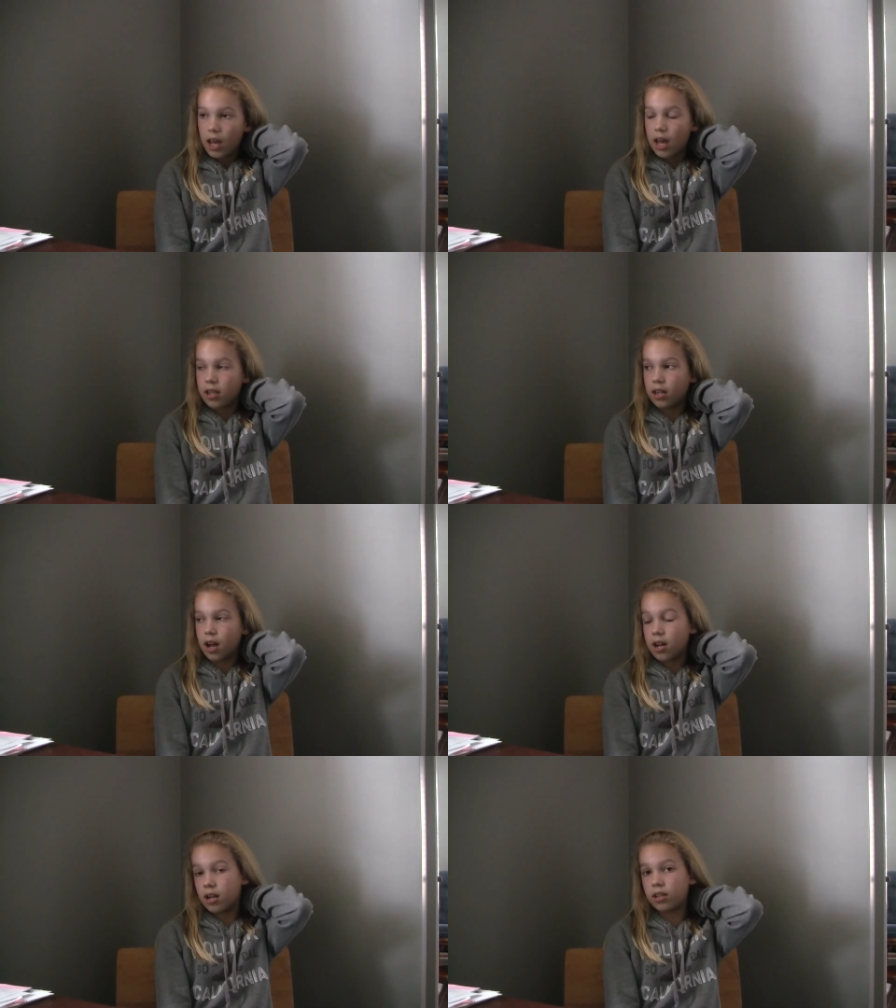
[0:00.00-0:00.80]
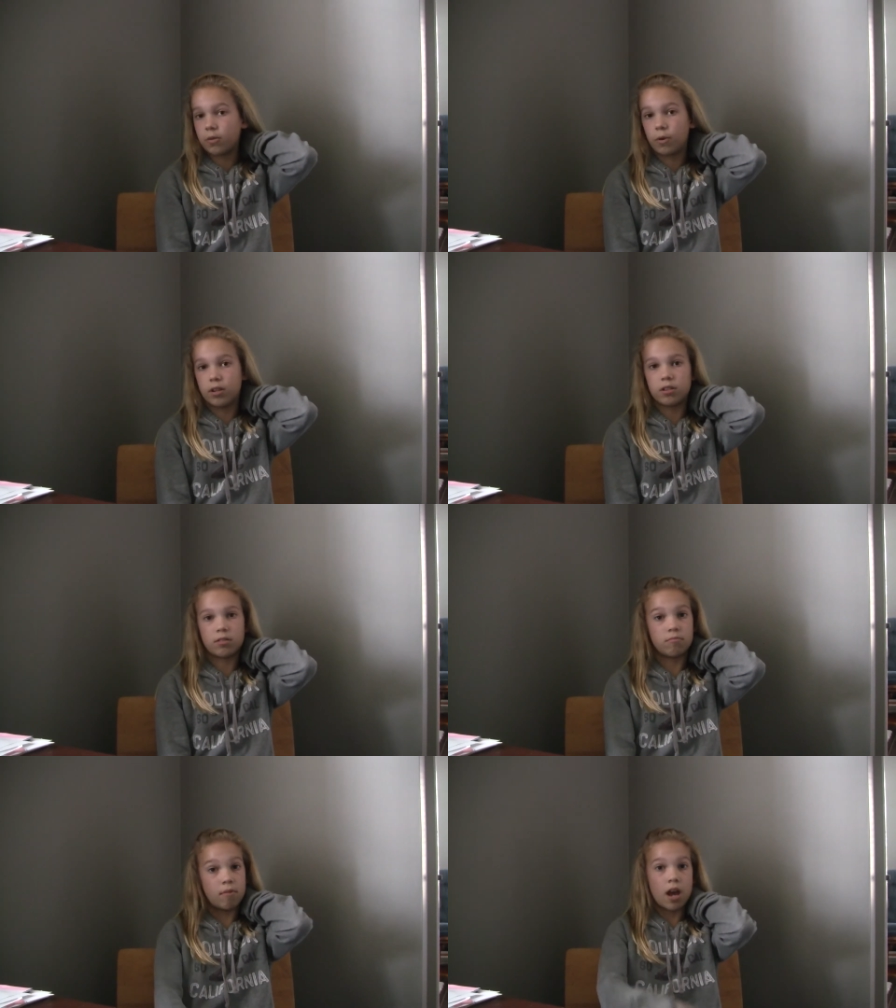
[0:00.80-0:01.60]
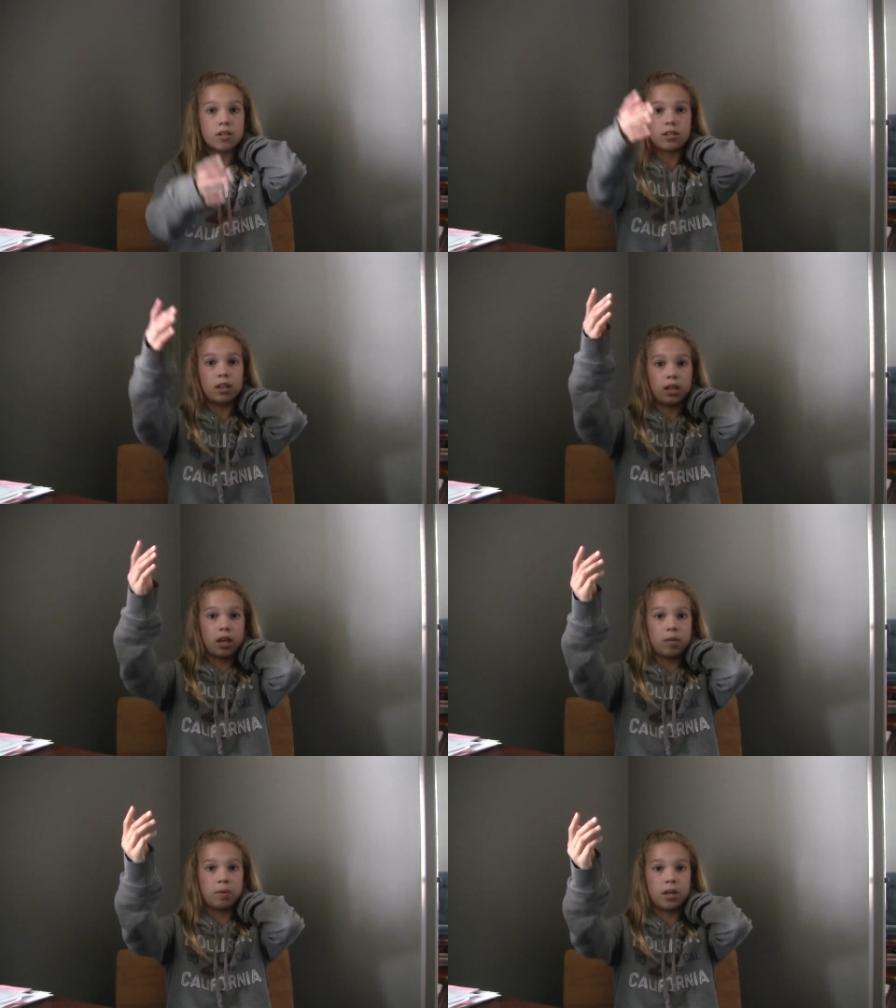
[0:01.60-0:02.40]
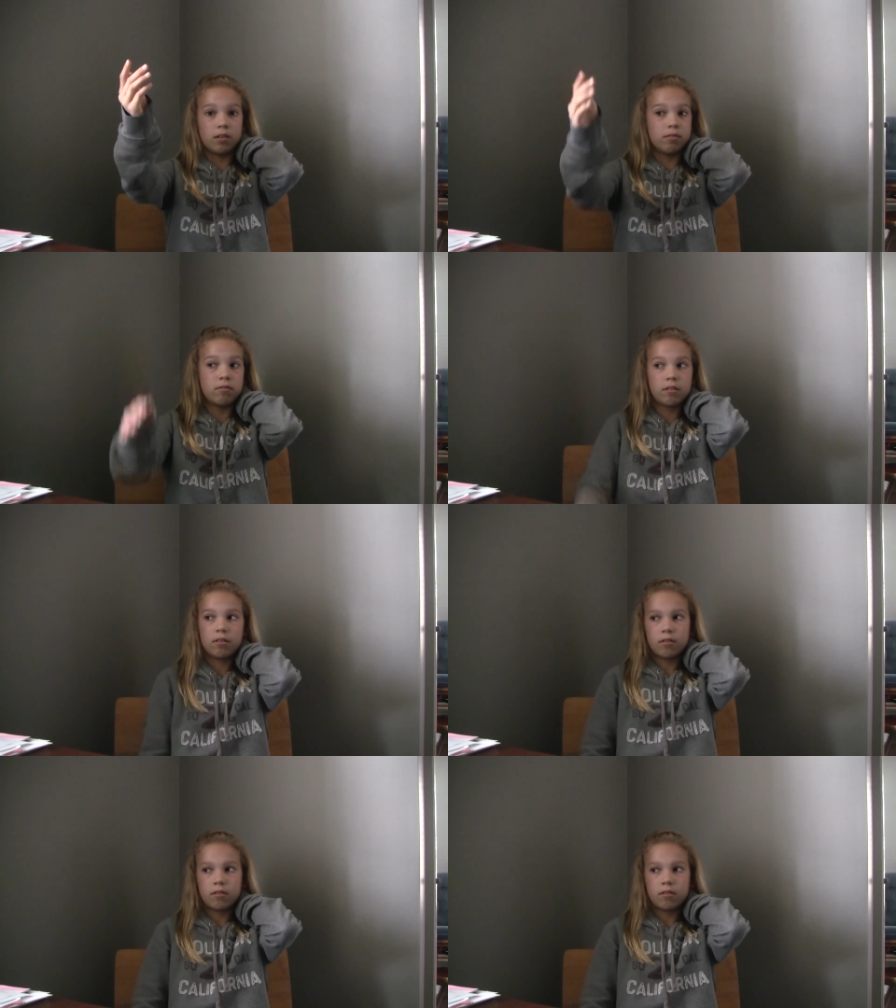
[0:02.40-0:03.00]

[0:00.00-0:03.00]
And then another one just magically came in,